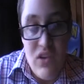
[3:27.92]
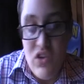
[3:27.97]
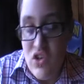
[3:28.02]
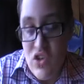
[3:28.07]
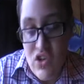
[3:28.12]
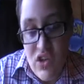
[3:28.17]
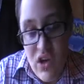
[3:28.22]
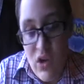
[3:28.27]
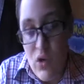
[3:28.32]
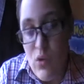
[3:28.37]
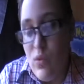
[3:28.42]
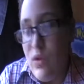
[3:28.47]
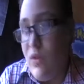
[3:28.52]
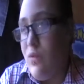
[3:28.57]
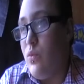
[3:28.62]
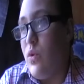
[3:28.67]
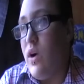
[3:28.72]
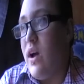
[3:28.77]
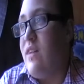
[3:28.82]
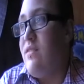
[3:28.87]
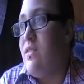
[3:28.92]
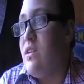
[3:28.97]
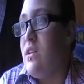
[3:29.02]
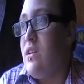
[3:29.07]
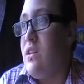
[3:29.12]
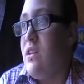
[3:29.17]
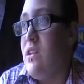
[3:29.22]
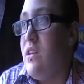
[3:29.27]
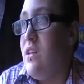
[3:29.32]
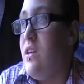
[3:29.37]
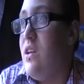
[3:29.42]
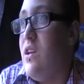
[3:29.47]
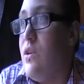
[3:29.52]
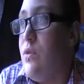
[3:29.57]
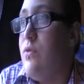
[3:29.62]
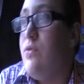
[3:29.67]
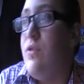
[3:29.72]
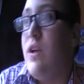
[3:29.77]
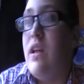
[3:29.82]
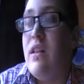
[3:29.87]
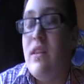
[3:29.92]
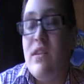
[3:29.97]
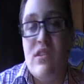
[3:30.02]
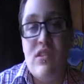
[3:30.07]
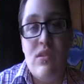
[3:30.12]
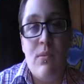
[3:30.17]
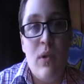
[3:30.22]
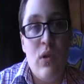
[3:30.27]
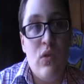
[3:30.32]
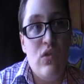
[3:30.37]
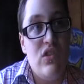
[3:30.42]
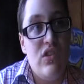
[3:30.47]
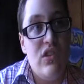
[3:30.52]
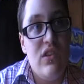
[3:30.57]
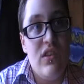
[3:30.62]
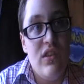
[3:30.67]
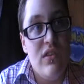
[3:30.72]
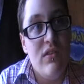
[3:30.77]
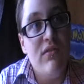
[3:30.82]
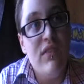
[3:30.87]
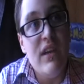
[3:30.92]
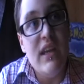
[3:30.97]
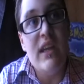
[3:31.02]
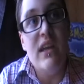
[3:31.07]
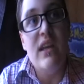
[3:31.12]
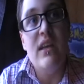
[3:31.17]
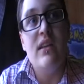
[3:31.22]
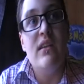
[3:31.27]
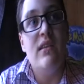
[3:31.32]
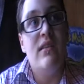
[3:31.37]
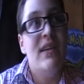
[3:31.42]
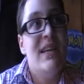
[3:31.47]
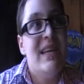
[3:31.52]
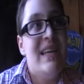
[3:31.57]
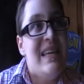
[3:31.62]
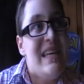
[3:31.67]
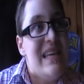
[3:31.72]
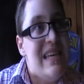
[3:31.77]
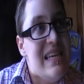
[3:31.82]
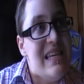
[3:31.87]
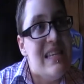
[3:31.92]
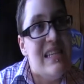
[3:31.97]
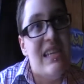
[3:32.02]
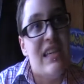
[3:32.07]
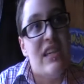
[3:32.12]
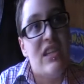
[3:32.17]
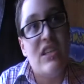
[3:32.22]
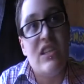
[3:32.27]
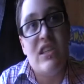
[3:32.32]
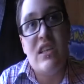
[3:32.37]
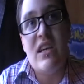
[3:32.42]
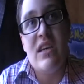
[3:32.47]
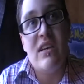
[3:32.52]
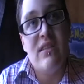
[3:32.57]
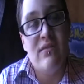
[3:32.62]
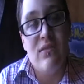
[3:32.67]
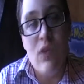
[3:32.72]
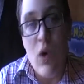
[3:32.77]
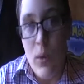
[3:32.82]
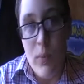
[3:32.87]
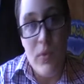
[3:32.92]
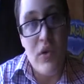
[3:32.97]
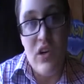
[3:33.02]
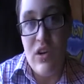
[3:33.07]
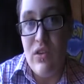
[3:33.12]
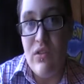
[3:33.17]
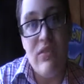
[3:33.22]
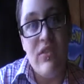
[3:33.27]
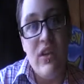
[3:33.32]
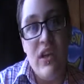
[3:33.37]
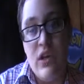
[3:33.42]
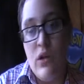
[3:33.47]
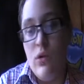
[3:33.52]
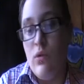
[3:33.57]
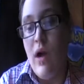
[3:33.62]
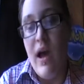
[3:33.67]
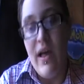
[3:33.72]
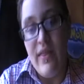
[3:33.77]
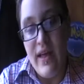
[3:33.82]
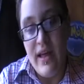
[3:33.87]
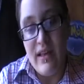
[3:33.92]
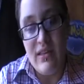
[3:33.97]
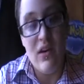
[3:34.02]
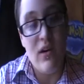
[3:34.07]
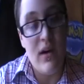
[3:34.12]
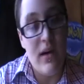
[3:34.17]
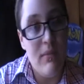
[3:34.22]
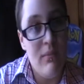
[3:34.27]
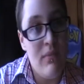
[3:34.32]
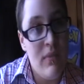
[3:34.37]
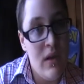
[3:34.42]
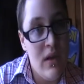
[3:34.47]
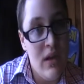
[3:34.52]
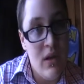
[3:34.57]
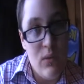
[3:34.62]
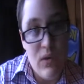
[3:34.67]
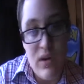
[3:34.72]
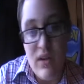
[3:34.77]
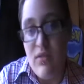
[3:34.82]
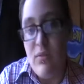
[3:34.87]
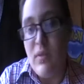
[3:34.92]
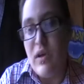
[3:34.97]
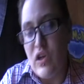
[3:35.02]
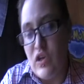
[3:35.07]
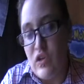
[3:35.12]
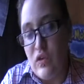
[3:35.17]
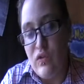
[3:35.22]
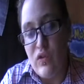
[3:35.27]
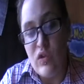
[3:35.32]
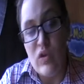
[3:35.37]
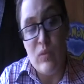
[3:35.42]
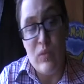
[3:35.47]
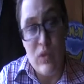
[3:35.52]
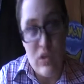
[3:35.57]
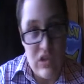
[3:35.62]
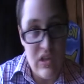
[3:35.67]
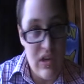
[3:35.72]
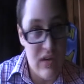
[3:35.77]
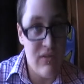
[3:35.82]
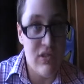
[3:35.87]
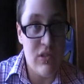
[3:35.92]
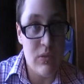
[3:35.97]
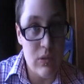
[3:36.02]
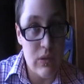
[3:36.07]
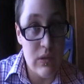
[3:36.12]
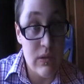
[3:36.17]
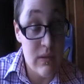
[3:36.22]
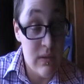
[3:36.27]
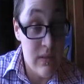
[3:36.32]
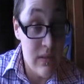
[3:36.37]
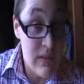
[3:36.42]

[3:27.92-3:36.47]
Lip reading: Just go with whatever you feel is the most convenient, easiest option for you at that time. Whatever makes you feel most comfortable.